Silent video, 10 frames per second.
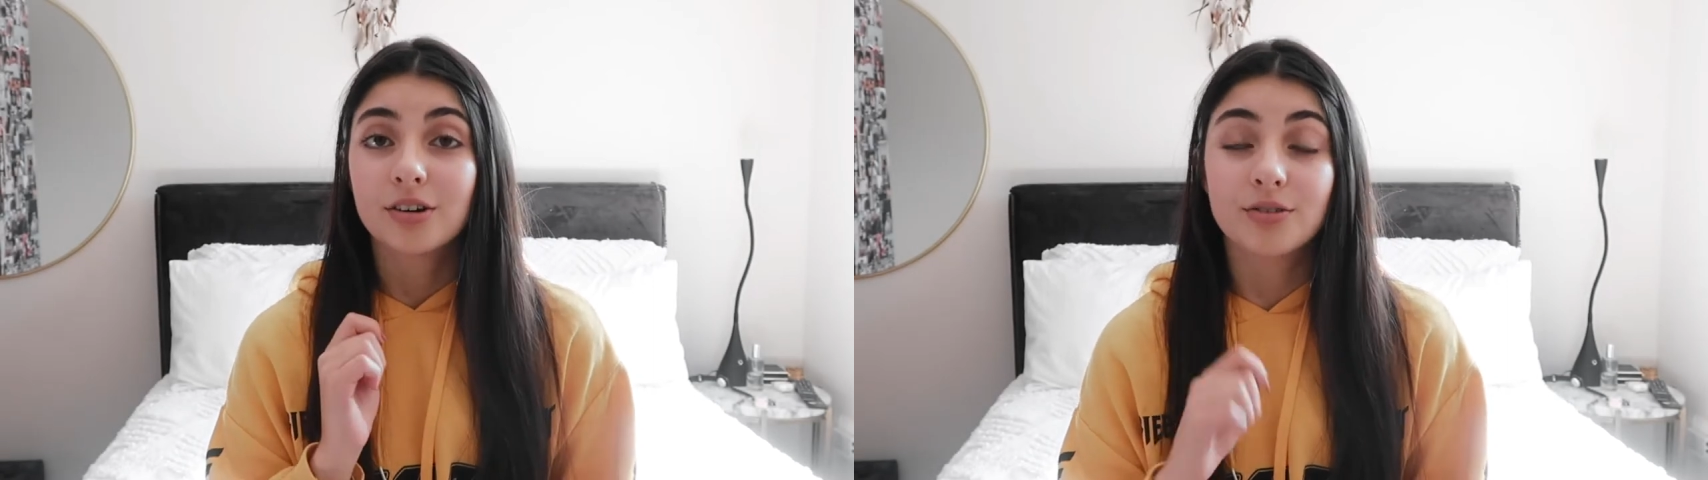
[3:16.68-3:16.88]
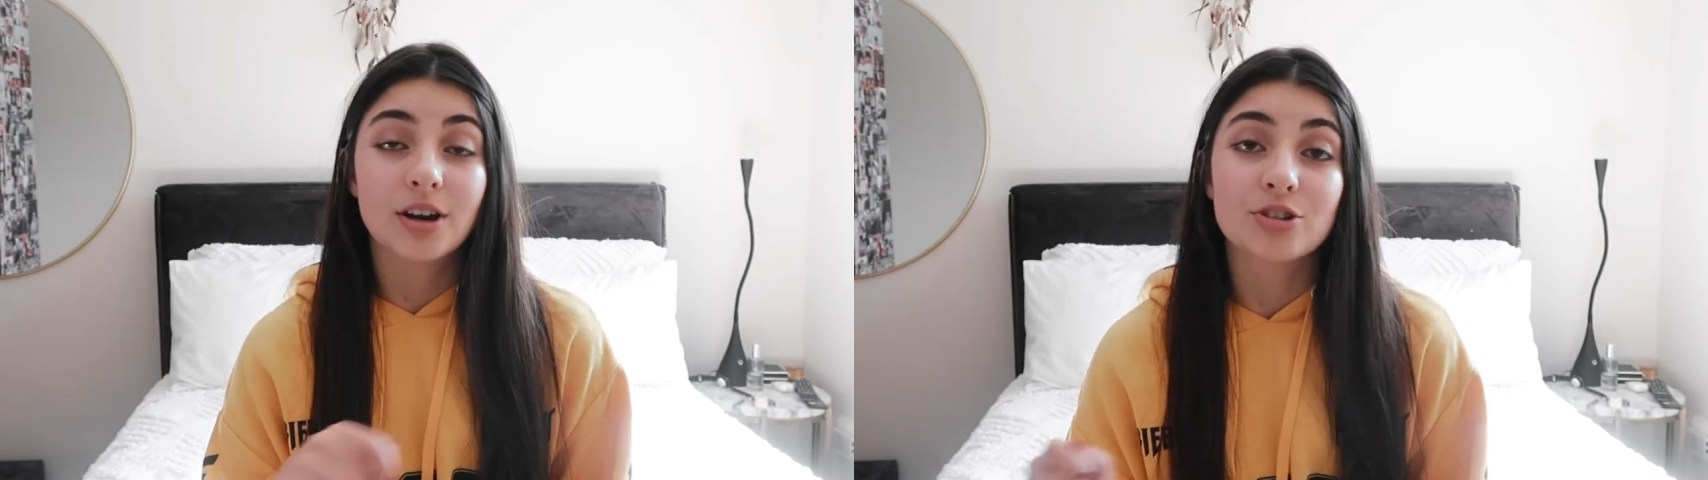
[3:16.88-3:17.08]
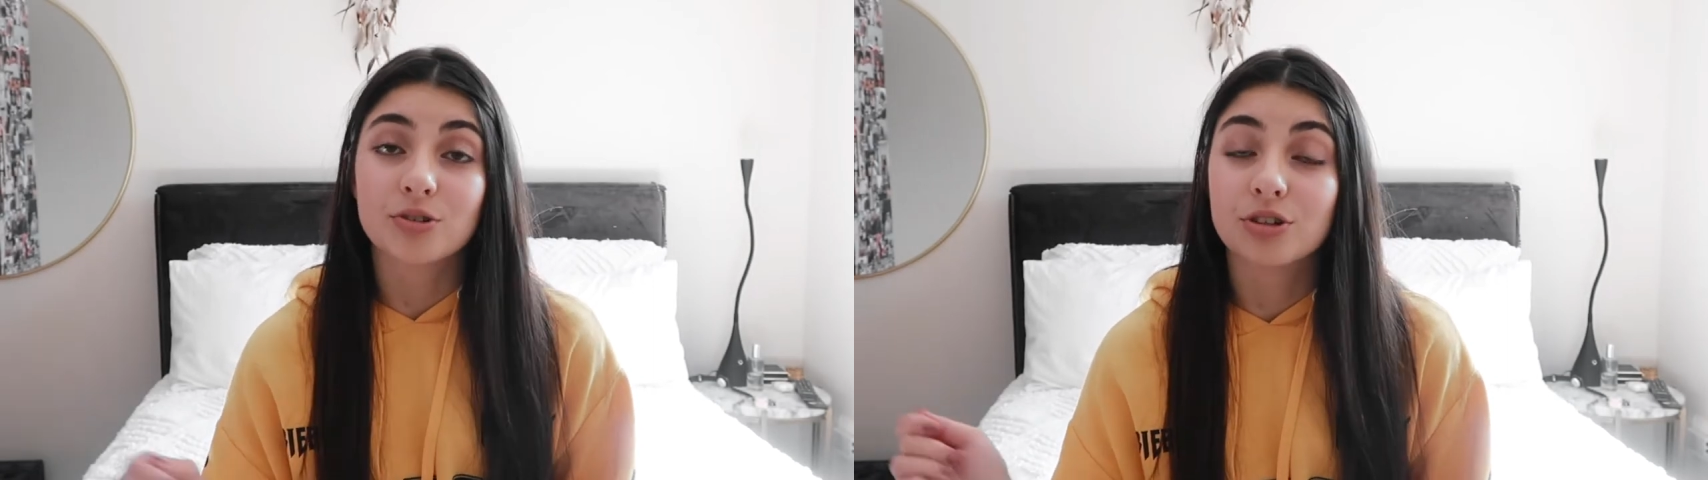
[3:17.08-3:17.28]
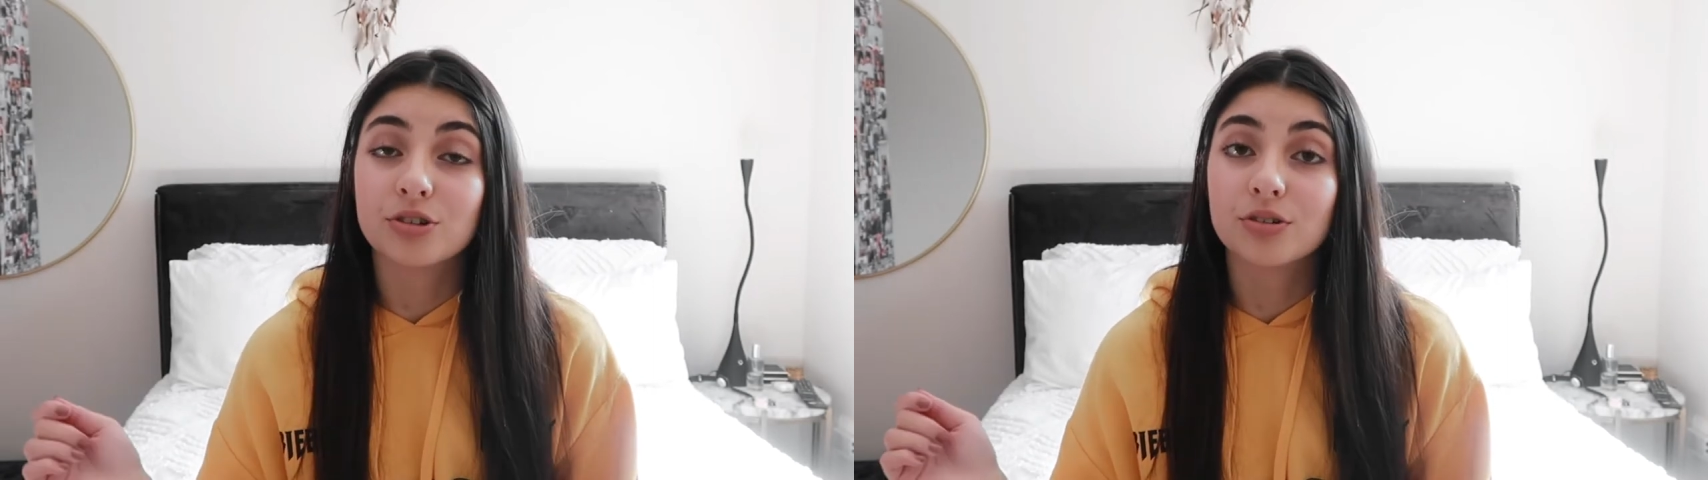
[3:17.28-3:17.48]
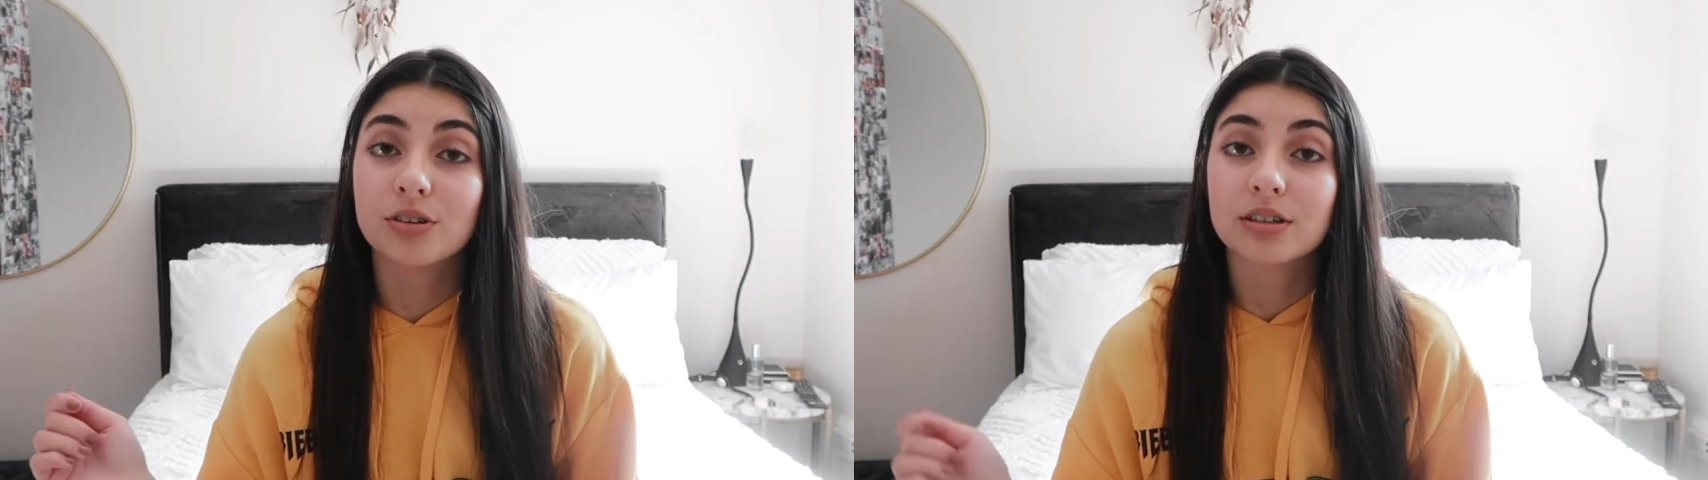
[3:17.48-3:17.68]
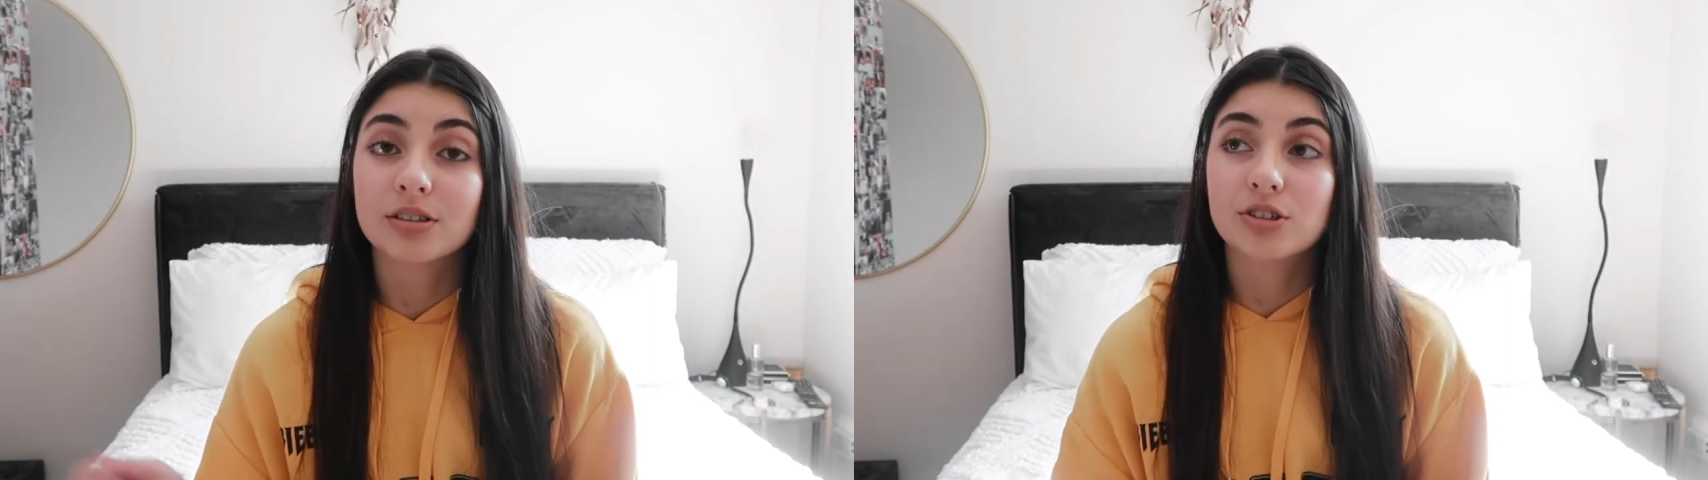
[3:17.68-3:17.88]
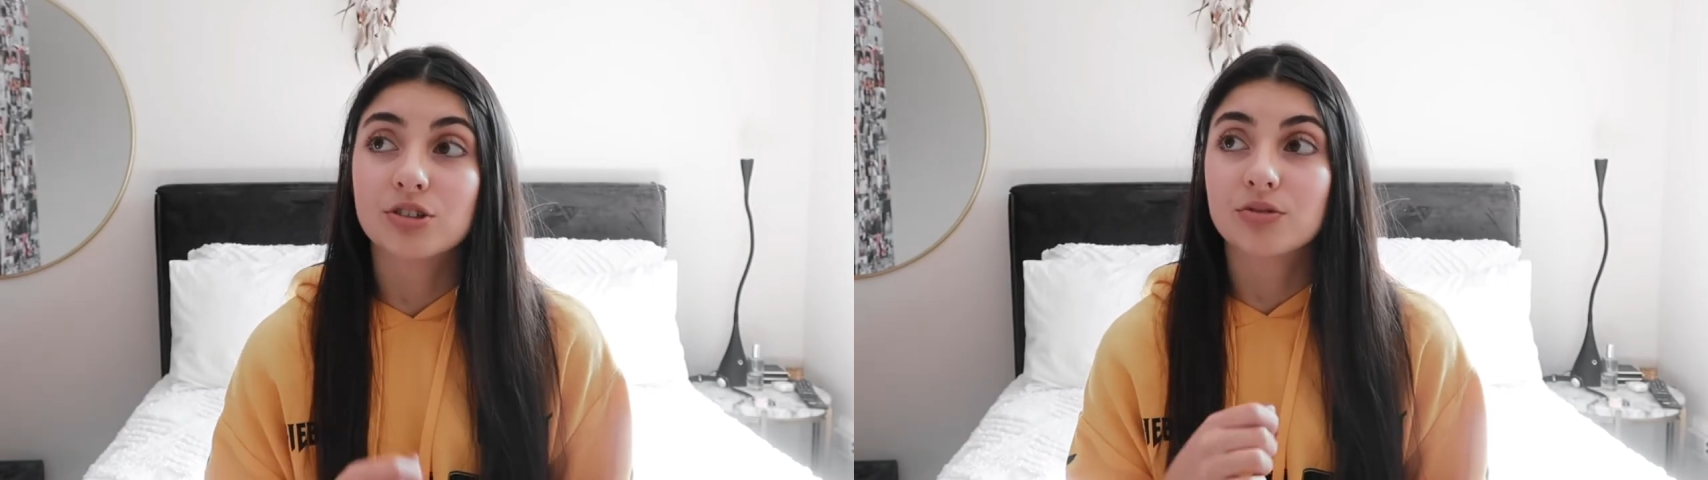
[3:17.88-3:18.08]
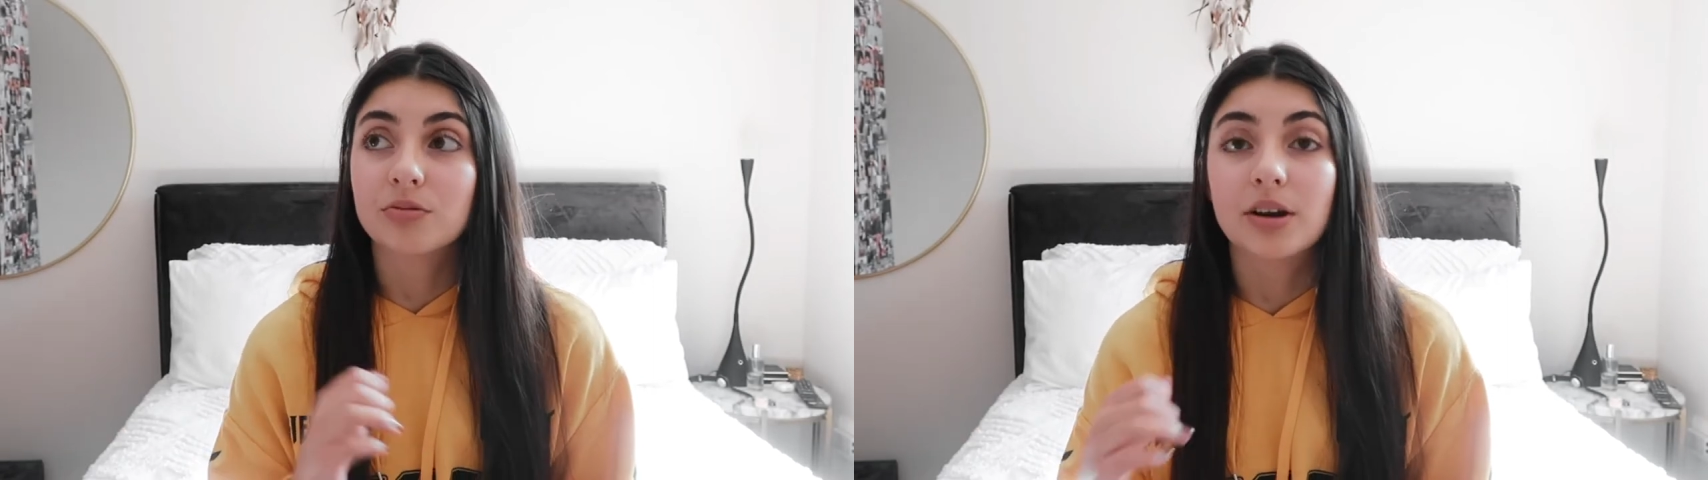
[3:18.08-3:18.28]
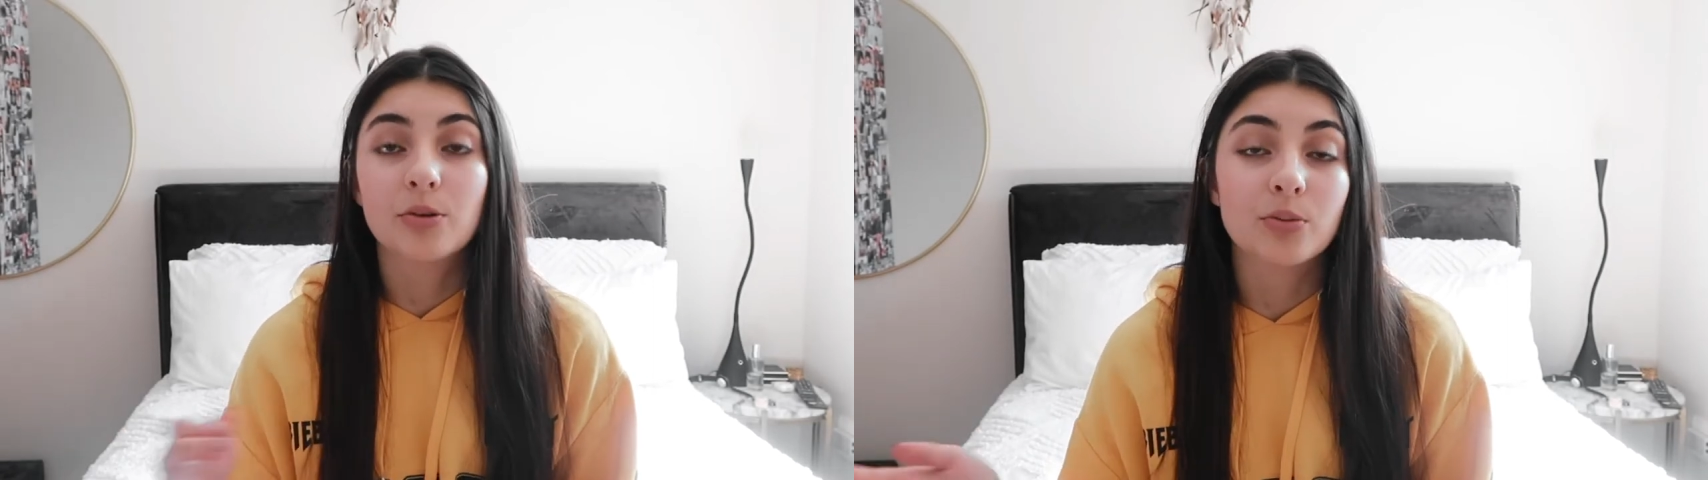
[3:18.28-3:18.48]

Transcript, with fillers: write your to-do list write a